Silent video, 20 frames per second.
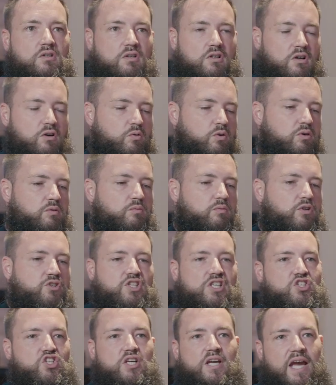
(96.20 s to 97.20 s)
You know, we're, we're
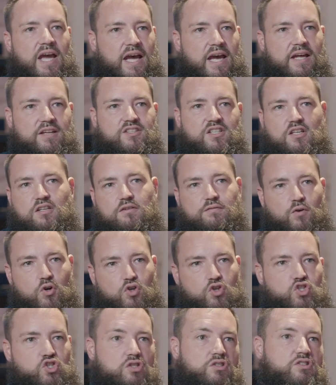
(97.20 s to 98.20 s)
teaching ads and
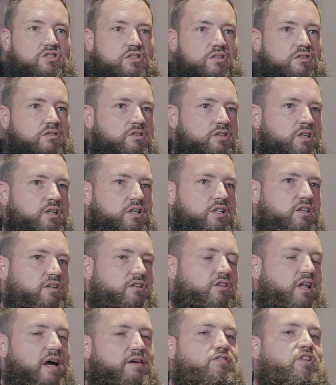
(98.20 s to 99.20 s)
conversions and
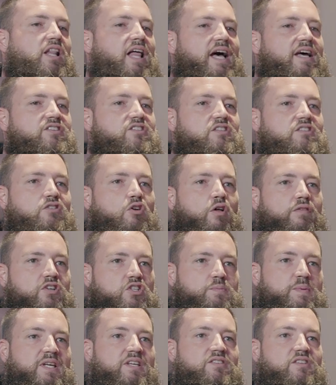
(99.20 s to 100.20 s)
live classes and all these
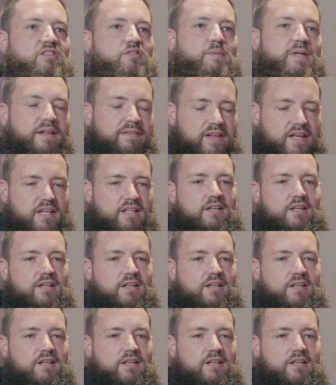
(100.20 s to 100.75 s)
pieces, but at the